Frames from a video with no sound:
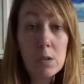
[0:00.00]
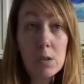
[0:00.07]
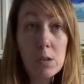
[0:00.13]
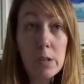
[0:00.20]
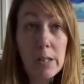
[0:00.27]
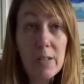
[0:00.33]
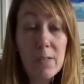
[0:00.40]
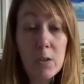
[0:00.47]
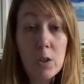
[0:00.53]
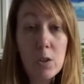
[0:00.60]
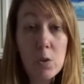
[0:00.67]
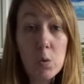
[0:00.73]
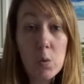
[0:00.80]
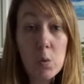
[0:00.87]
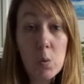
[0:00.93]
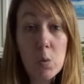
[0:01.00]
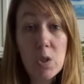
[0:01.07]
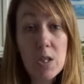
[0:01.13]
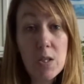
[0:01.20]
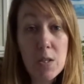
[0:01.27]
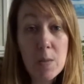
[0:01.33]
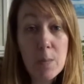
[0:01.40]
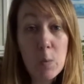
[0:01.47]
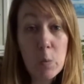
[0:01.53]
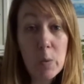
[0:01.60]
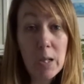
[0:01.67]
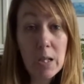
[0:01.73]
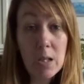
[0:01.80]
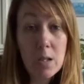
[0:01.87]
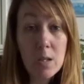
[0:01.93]
delivered orders this
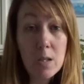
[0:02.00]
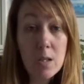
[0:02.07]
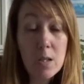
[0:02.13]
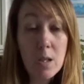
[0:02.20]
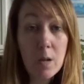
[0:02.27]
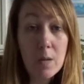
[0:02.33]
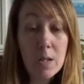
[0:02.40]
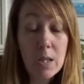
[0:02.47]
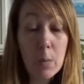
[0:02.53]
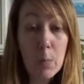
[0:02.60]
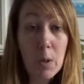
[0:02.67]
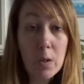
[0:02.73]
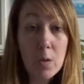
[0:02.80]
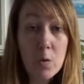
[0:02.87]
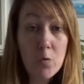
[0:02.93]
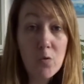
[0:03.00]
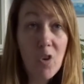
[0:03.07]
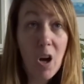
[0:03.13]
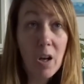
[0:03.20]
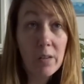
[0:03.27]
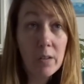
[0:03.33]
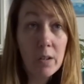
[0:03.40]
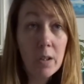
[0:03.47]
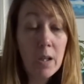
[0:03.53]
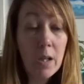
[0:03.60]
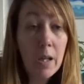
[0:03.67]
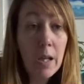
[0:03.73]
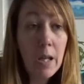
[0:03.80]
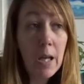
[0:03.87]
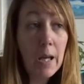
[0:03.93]
morning, so did the post run.
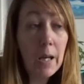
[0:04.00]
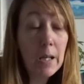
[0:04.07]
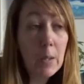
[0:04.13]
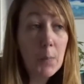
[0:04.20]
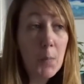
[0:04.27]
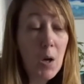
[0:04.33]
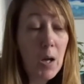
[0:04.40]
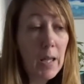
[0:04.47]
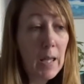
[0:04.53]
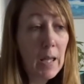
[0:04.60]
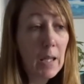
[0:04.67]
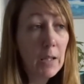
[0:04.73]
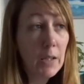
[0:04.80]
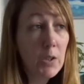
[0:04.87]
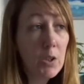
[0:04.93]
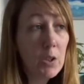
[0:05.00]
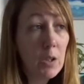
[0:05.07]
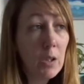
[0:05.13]
I had